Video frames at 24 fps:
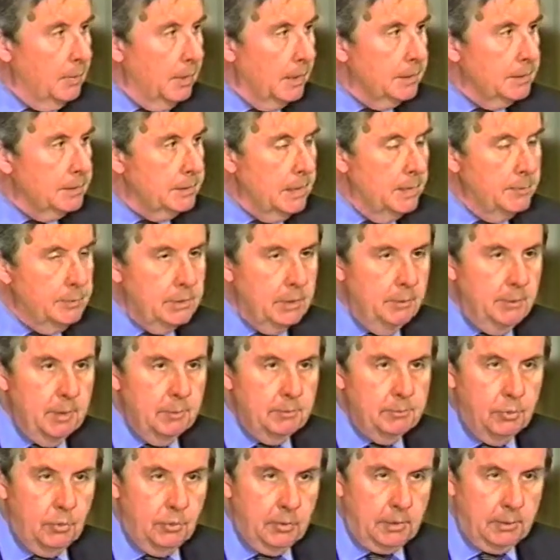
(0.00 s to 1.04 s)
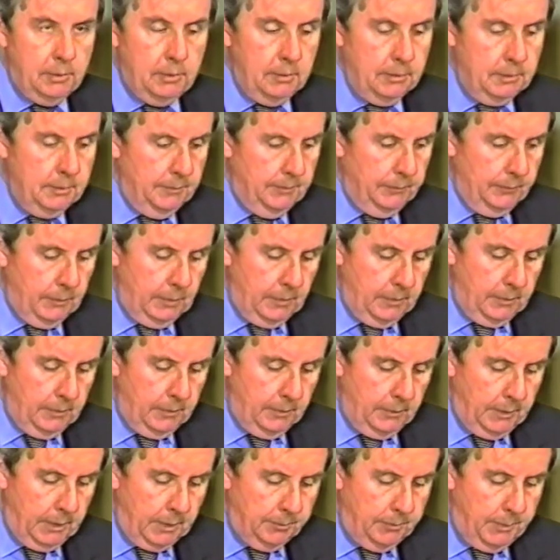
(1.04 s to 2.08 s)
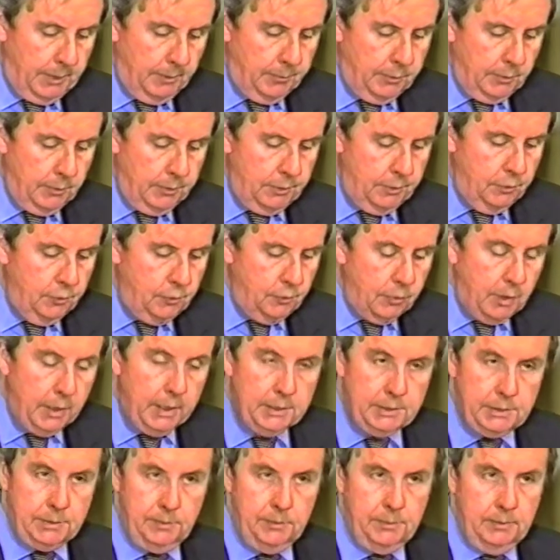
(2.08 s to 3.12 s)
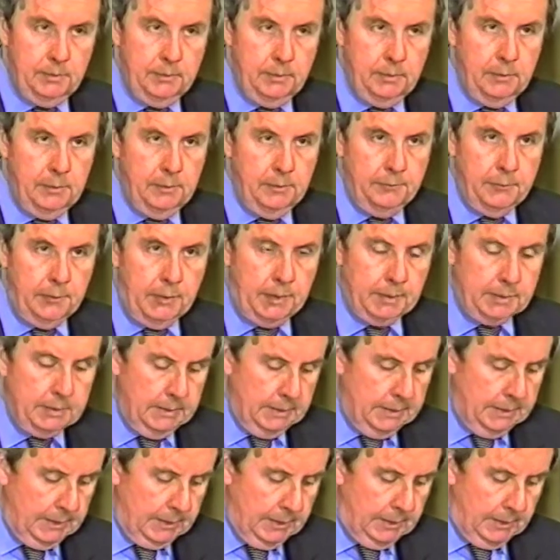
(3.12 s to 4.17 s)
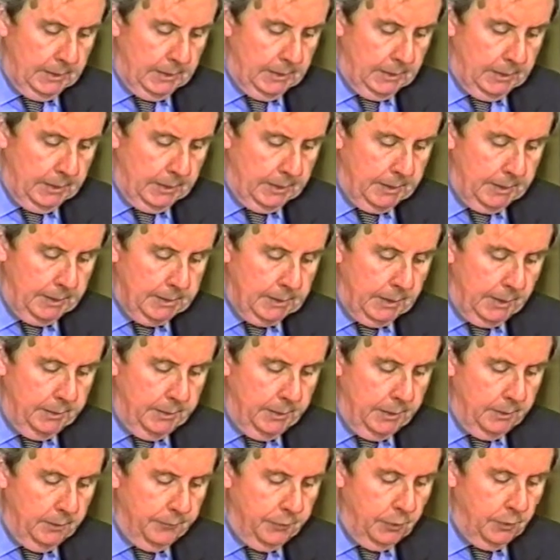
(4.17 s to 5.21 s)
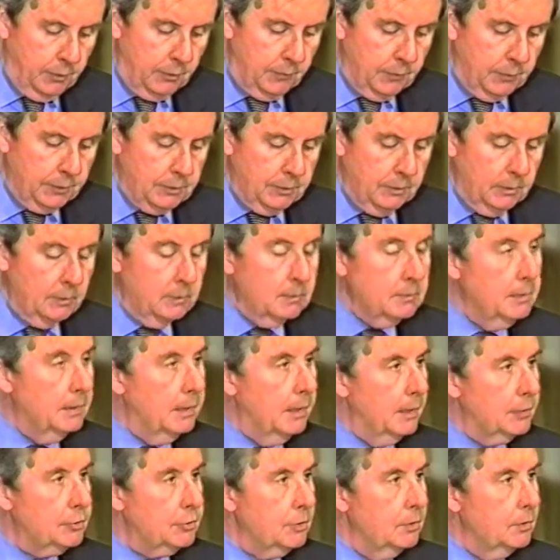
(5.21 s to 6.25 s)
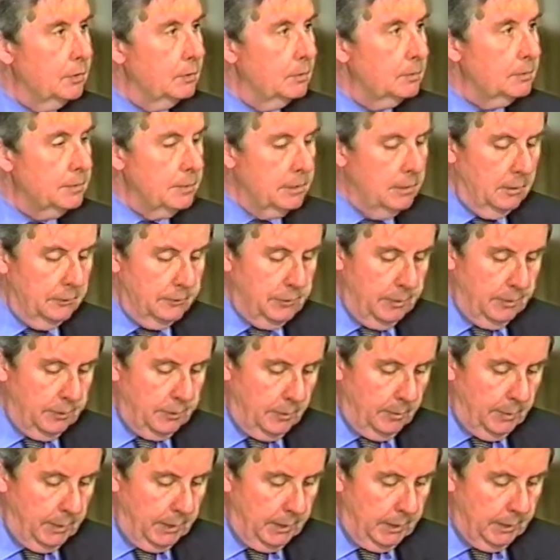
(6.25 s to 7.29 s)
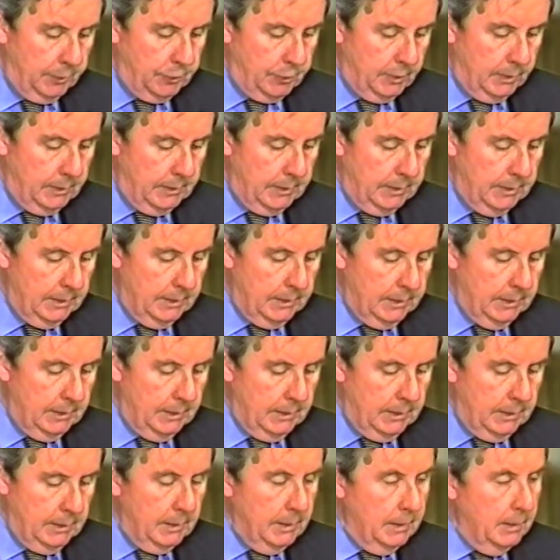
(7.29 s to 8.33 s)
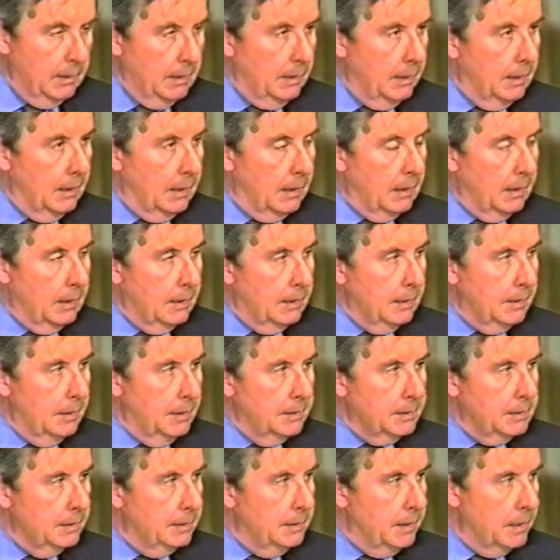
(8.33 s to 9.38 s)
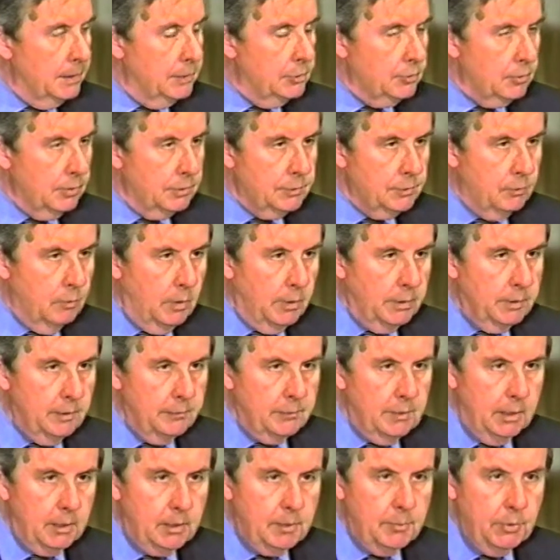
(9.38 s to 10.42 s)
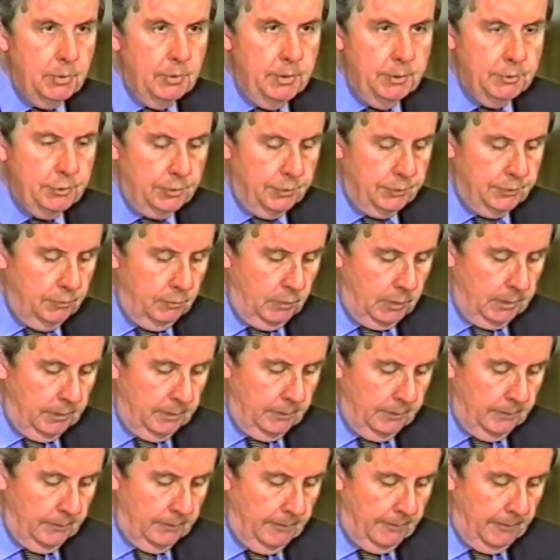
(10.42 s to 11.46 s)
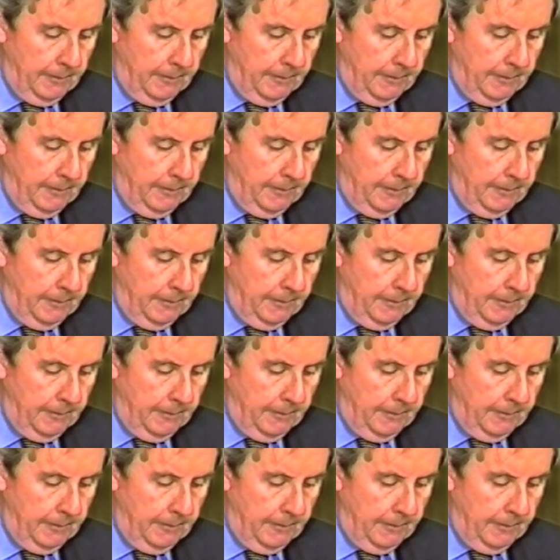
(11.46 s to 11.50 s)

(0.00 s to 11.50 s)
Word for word: But it seems to me important that people do grasp the fact that this idea of universal national self-determination uh, is a dangerous one, if not a pernicious one,